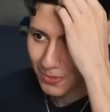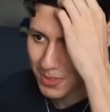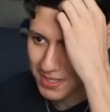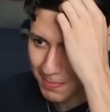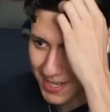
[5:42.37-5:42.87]
We
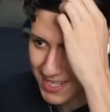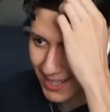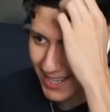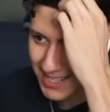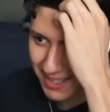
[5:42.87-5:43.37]

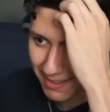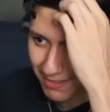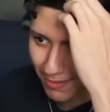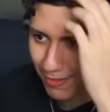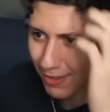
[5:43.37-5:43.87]
specialized in
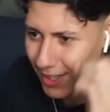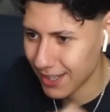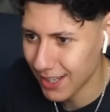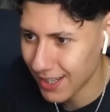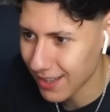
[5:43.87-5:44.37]

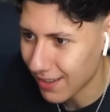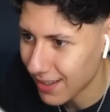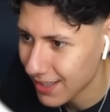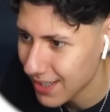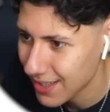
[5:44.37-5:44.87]
Infiniti,
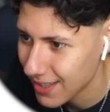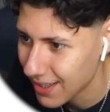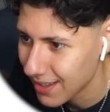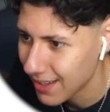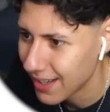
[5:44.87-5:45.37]
Honda, and,
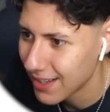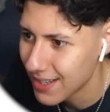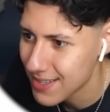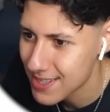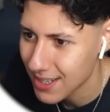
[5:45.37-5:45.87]
and
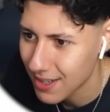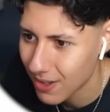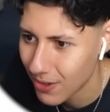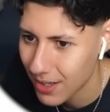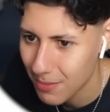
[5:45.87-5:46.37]
Nissan
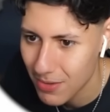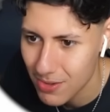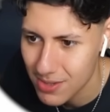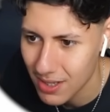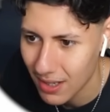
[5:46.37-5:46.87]
OEM
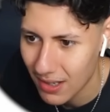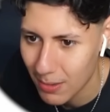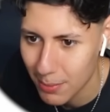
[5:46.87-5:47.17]
used auto